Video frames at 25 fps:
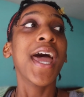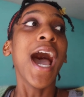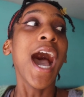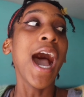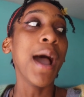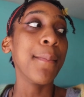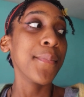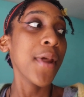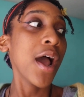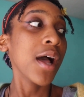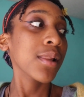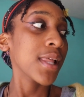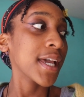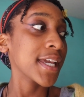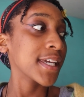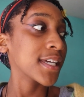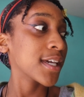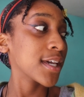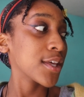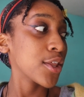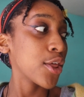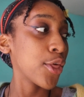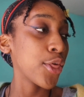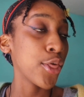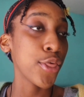I'm not like
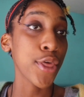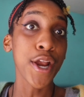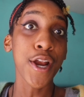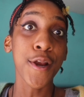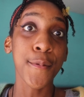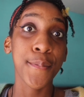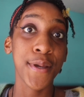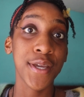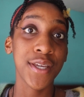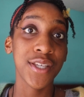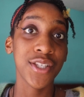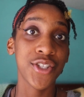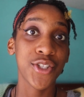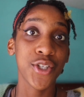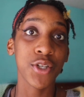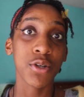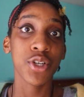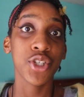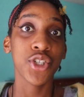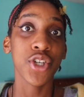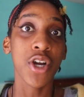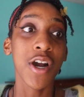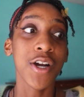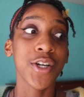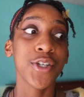a therapist or
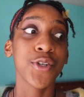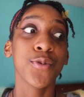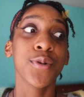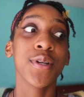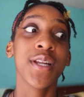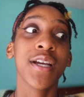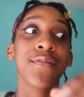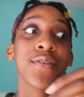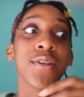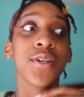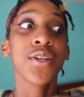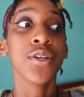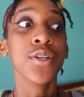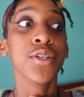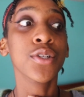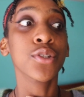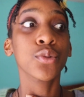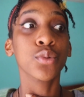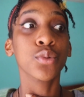a doctor or whatever,